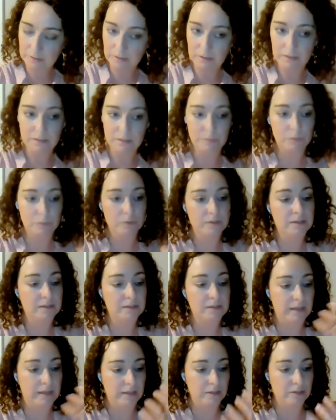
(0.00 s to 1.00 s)
I suppose, the
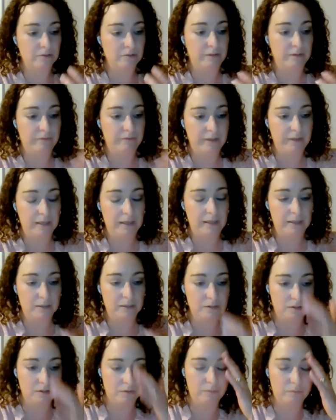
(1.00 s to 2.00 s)
sensory
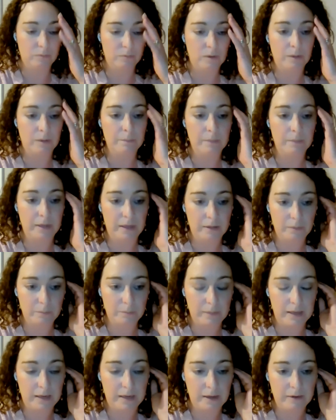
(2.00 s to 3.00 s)
feelings of what may,
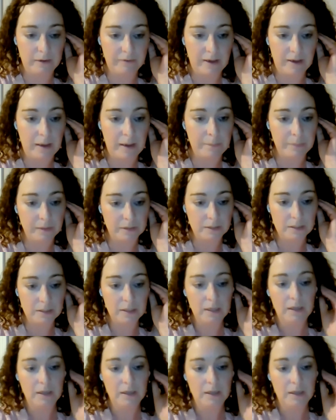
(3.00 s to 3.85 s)
may have happened.